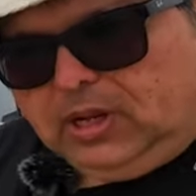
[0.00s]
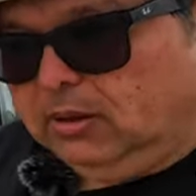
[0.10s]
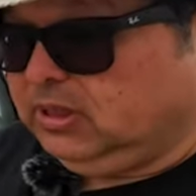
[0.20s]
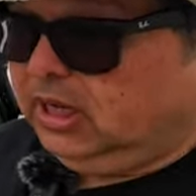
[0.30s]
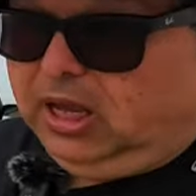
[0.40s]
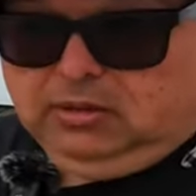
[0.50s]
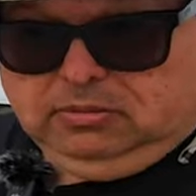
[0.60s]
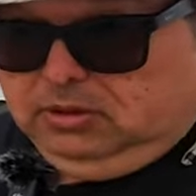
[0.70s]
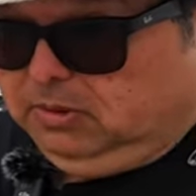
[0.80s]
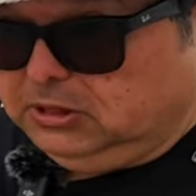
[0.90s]
I'm like,
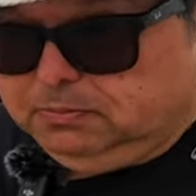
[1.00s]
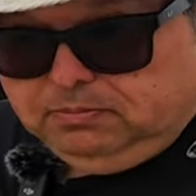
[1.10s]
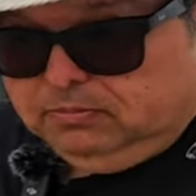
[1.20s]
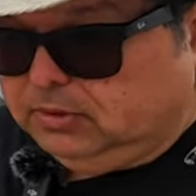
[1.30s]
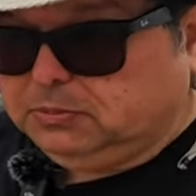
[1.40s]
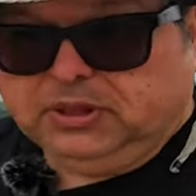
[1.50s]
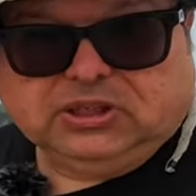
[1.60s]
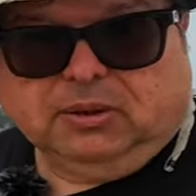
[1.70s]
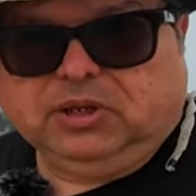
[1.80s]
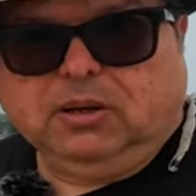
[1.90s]
you must be
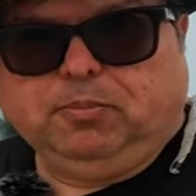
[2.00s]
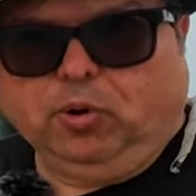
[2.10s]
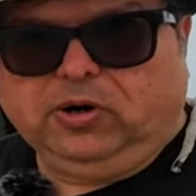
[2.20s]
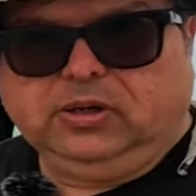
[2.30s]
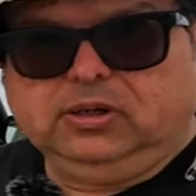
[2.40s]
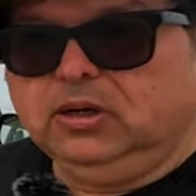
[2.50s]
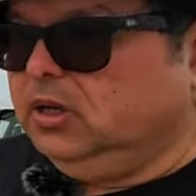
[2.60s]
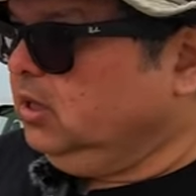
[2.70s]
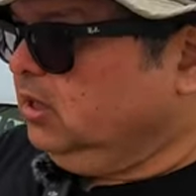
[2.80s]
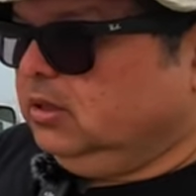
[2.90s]
something important.
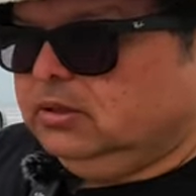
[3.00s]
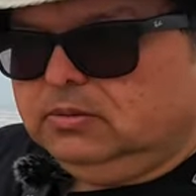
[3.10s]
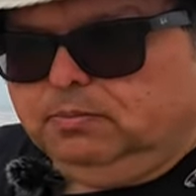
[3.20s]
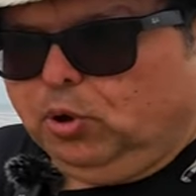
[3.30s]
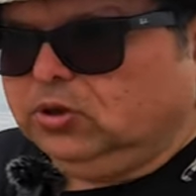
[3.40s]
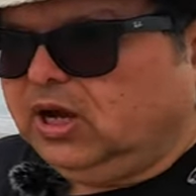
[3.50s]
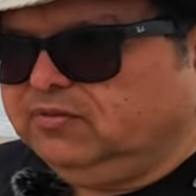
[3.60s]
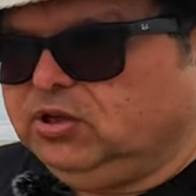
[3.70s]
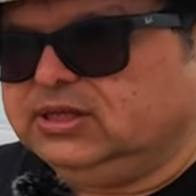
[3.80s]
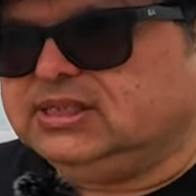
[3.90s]
Pulled
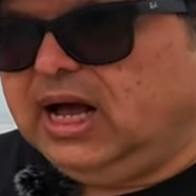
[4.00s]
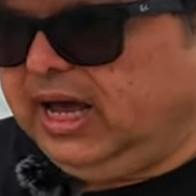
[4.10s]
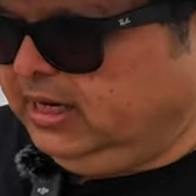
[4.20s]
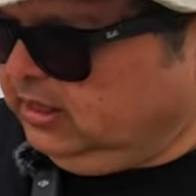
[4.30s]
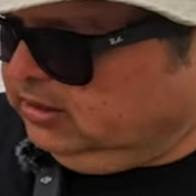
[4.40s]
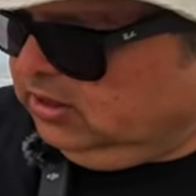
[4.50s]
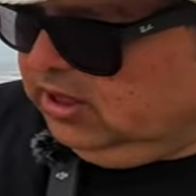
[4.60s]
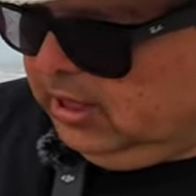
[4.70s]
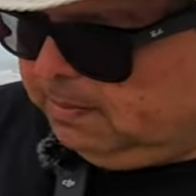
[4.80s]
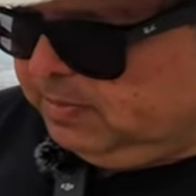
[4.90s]
off to the side.
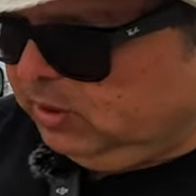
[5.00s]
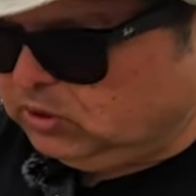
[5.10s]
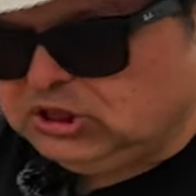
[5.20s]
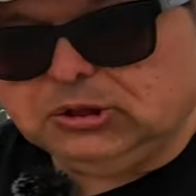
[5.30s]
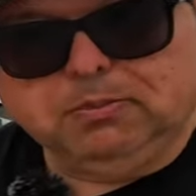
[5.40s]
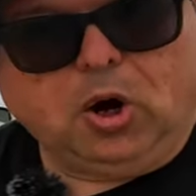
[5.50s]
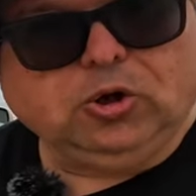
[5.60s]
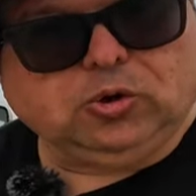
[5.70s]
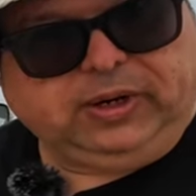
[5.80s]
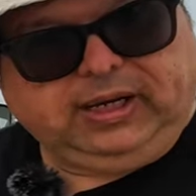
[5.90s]
Yep, it was
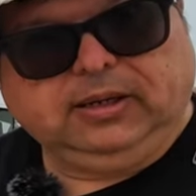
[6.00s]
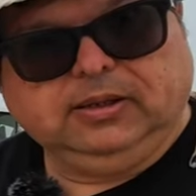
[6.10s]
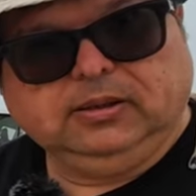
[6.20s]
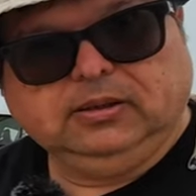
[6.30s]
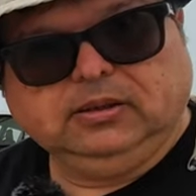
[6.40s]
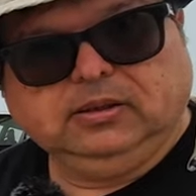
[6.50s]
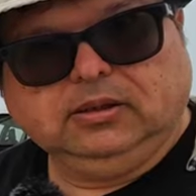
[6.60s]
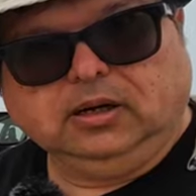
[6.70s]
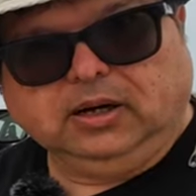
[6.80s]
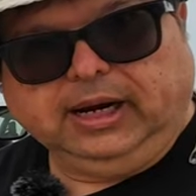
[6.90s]
smoldering.
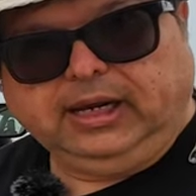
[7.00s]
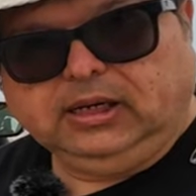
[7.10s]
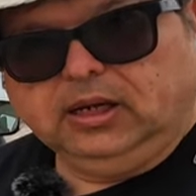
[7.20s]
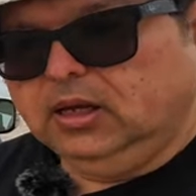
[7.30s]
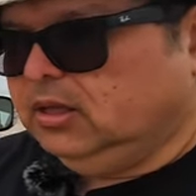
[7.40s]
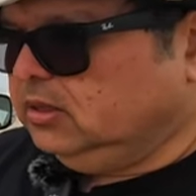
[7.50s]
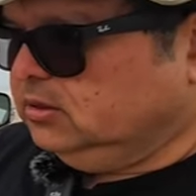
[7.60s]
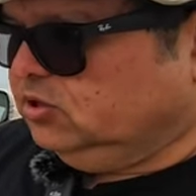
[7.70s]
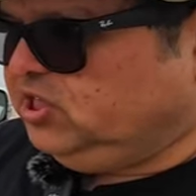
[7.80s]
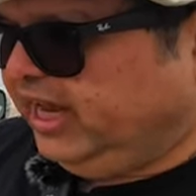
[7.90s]
All right?
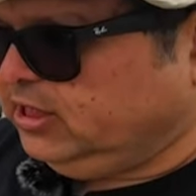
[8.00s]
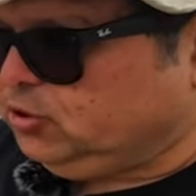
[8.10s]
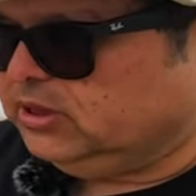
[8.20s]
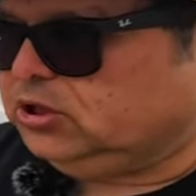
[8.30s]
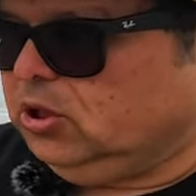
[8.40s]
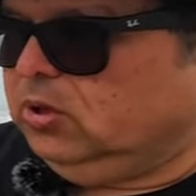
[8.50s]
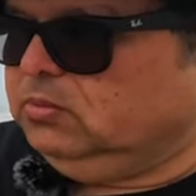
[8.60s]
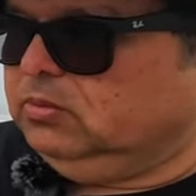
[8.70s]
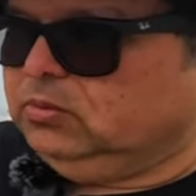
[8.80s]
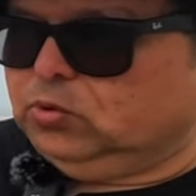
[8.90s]
Dangerous.
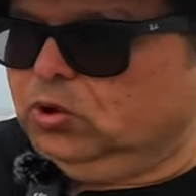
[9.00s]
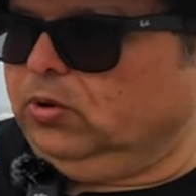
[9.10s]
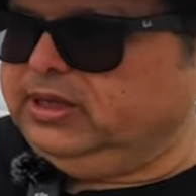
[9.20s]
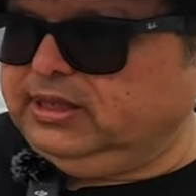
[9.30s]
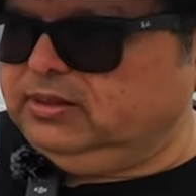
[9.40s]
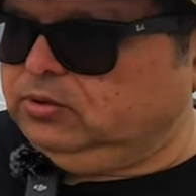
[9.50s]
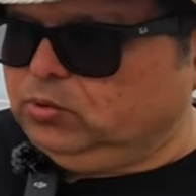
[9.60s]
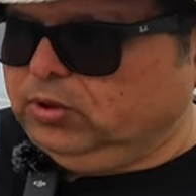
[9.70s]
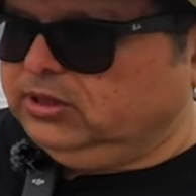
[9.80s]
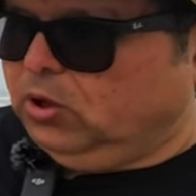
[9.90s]
So ruined
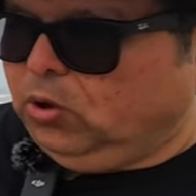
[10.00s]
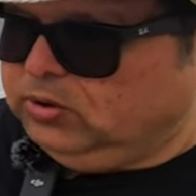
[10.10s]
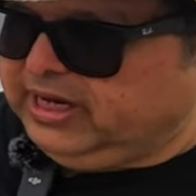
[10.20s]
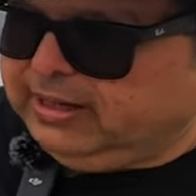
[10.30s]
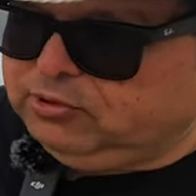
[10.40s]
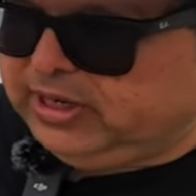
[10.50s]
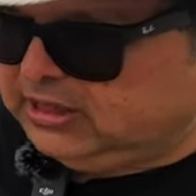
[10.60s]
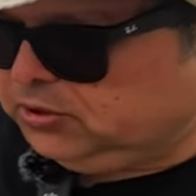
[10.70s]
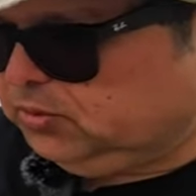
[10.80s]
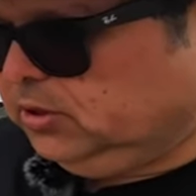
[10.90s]
the whole damn
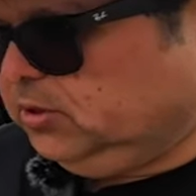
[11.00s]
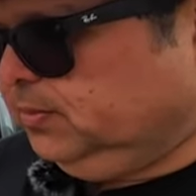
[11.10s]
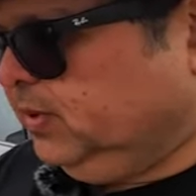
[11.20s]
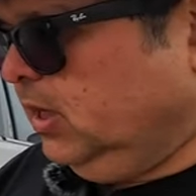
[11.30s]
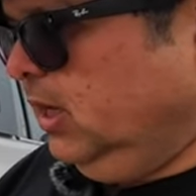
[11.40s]
trash room.